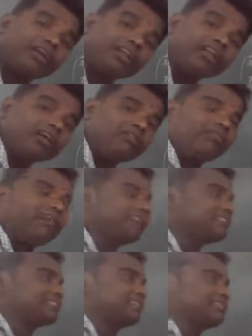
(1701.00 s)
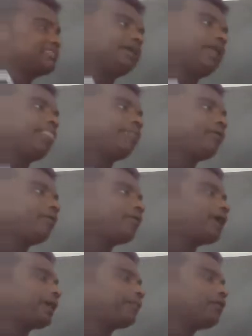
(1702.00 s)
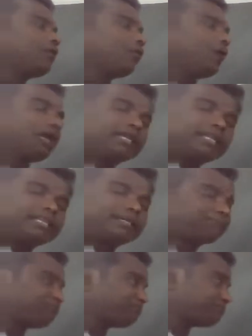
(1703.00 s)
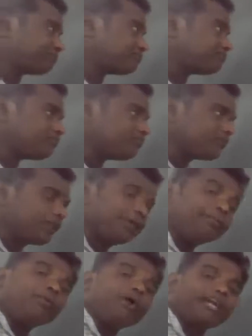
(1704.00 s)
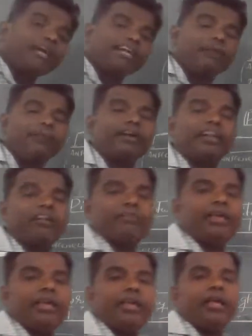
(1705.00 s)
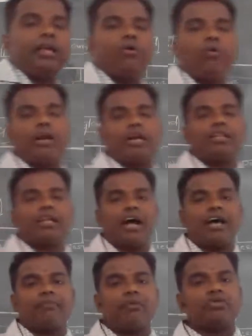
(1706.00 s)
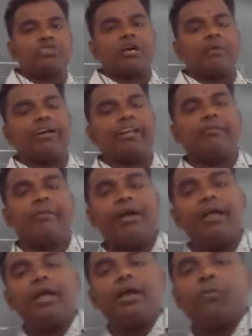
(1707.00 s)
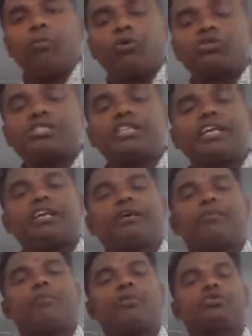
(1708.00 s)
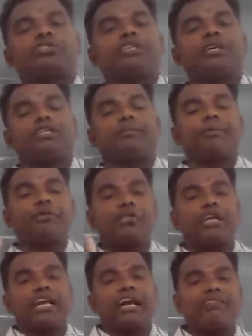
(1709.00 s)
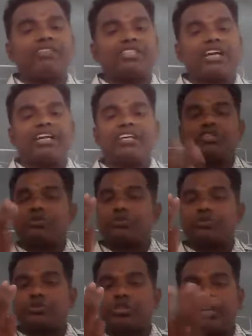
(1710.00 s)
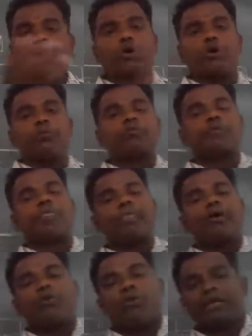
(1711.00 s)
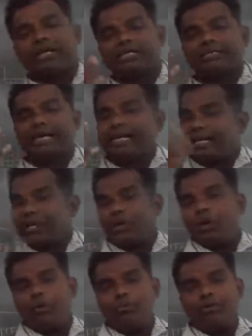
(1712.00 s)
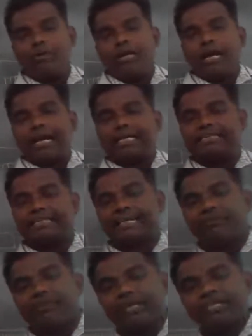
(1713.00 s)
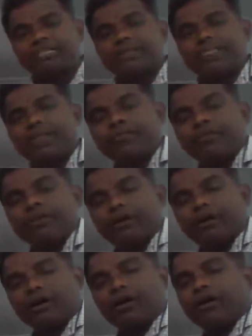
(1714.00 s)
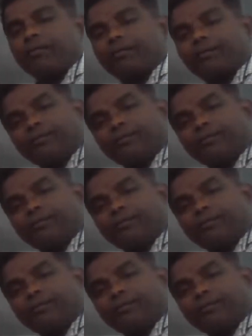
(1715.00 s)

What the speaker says: discuss. Okay, what are the important? Come and tell me, what are the hormones? Come and tell me. Posterior, the pituitary gland which contains three lobes. One is anterior lobe and second one is middle